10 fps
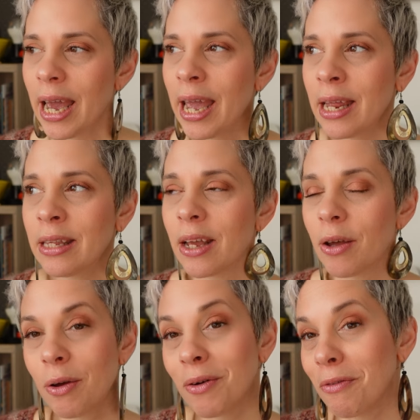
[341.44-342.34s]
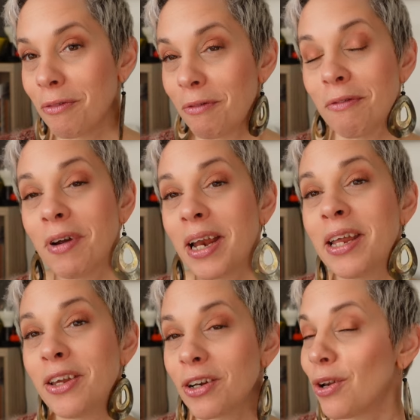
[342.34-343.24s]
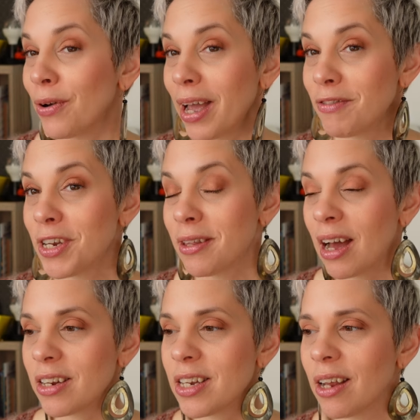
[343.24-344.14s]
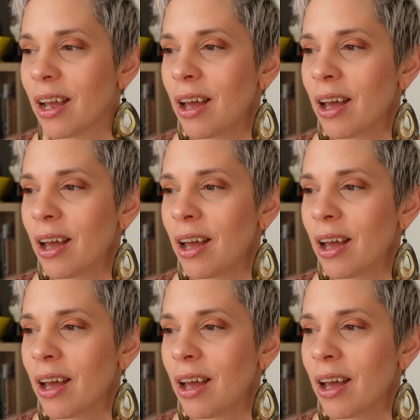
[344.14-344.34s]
And really not long after that,